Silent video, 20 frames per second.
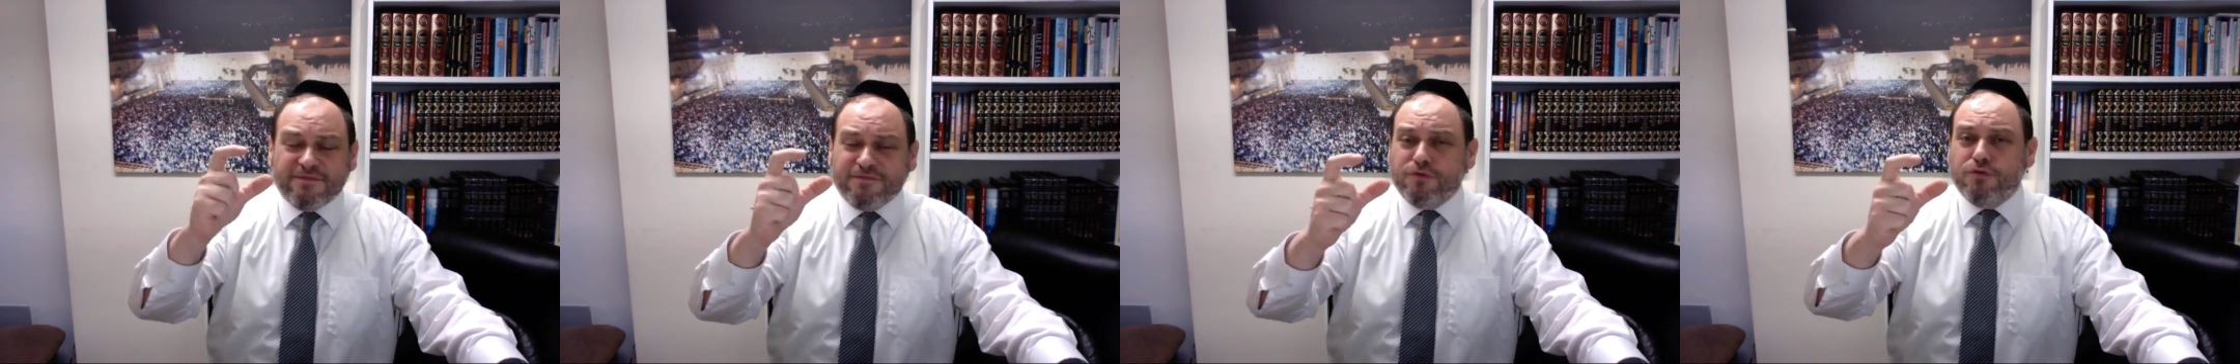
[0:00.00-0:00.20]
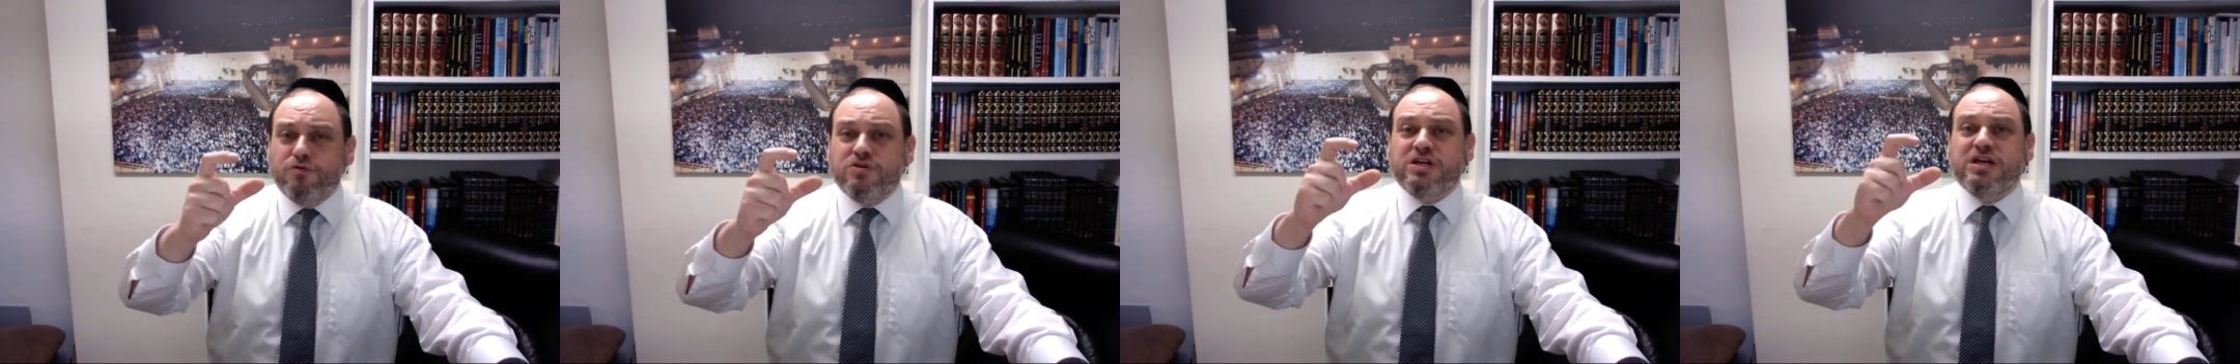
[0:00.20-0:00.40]

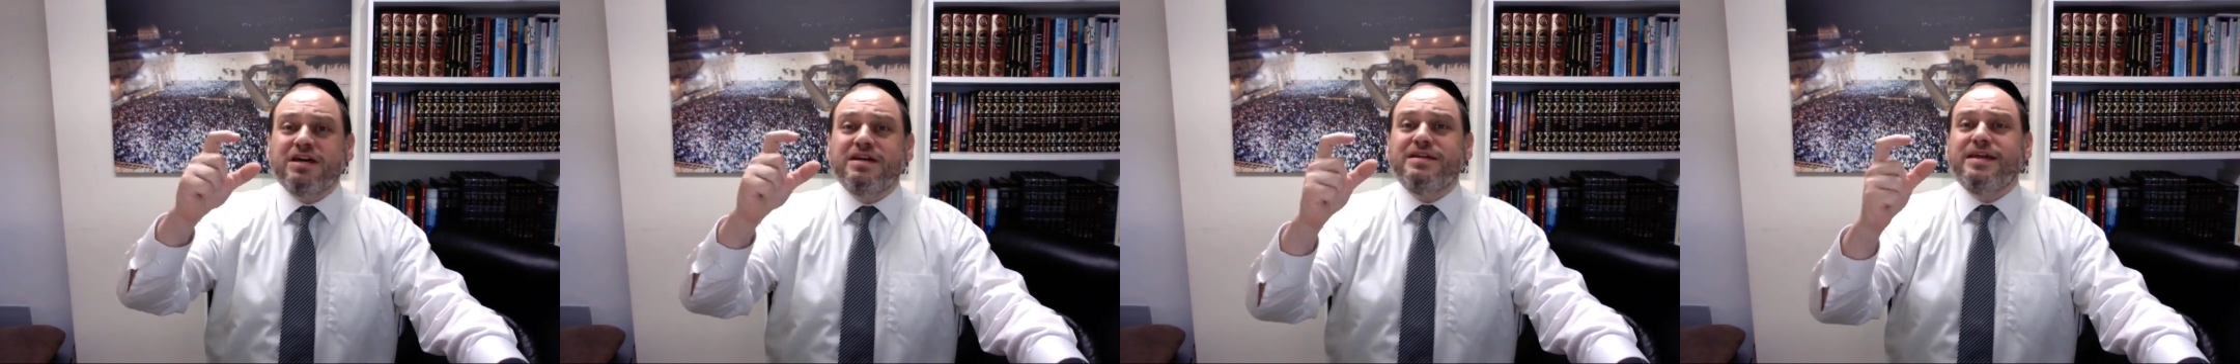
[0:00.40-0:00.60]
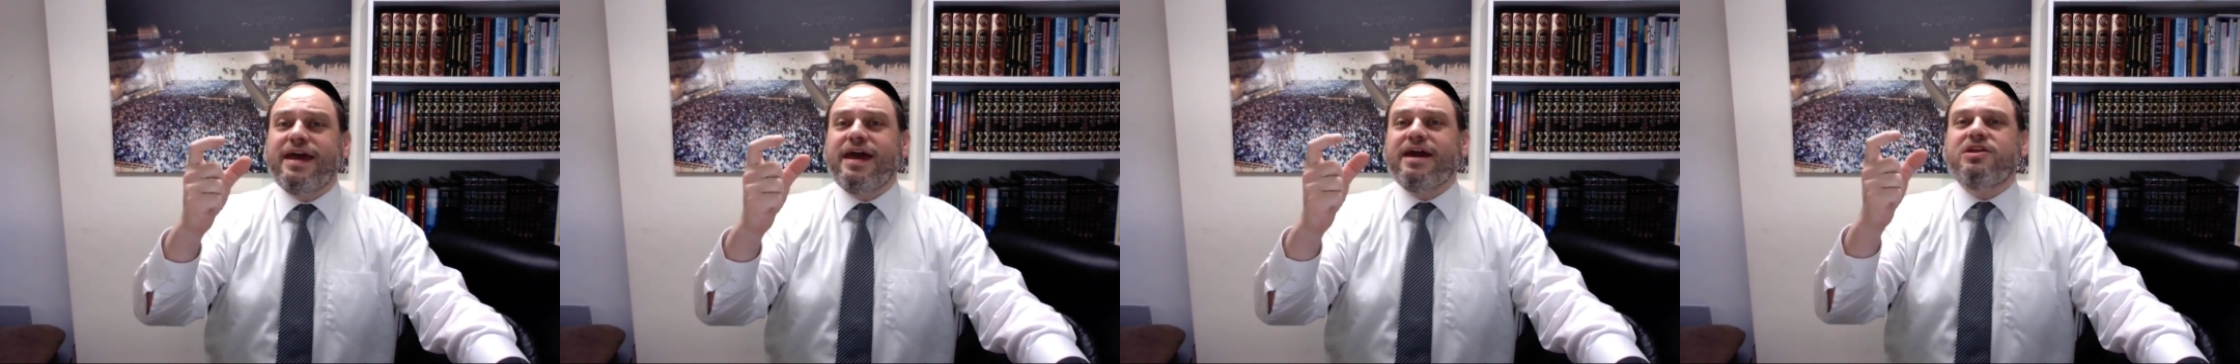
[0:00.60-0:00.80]
food
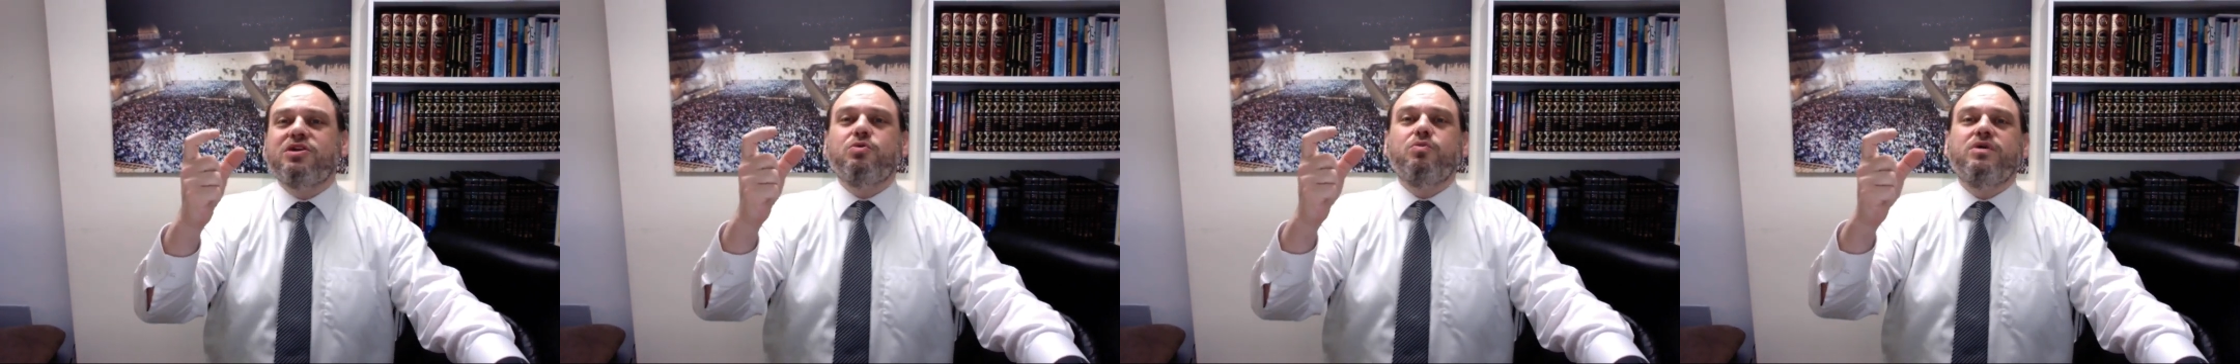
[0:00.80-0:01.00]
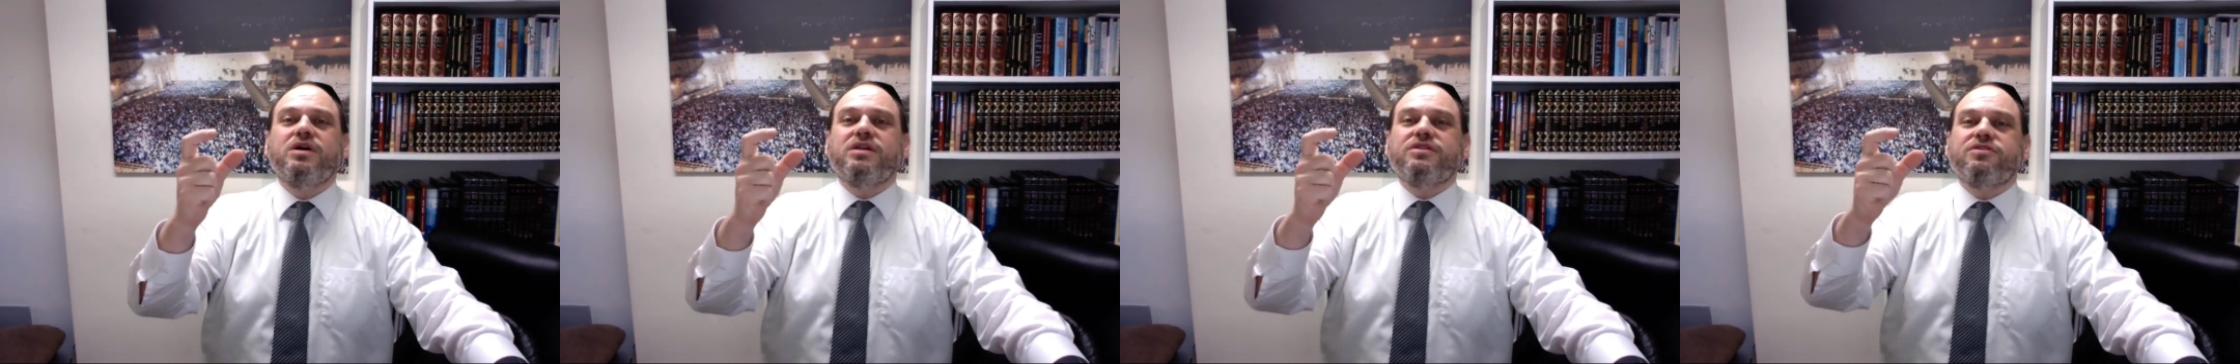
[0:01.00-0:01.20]
connect
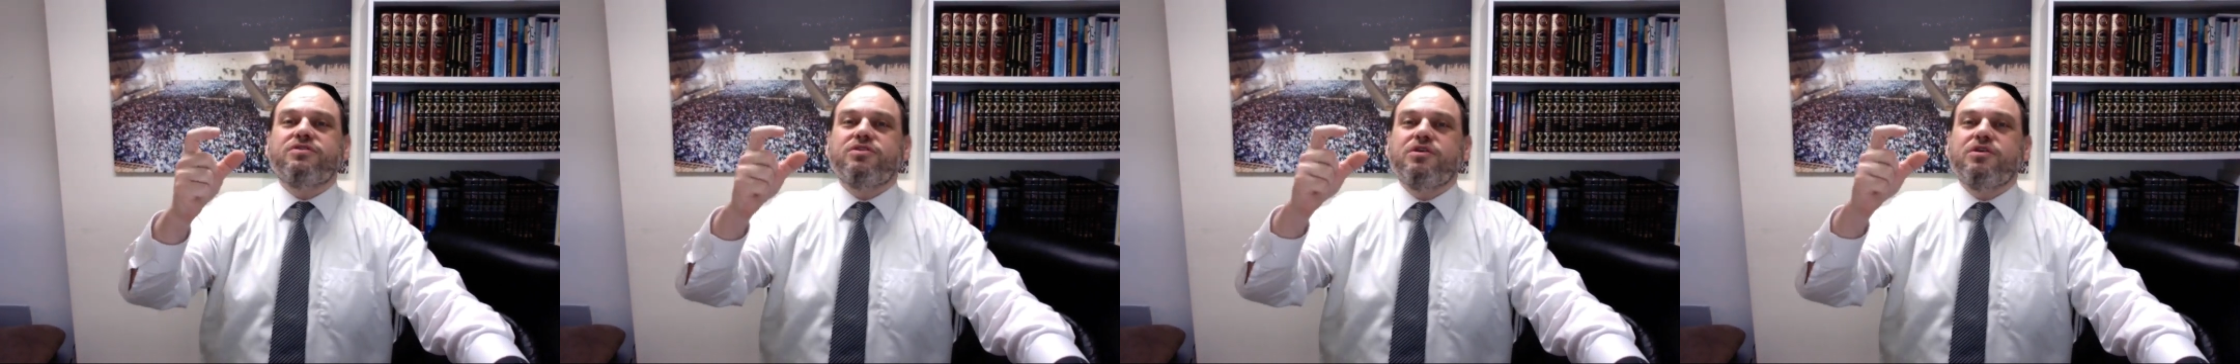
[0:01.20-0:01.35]
with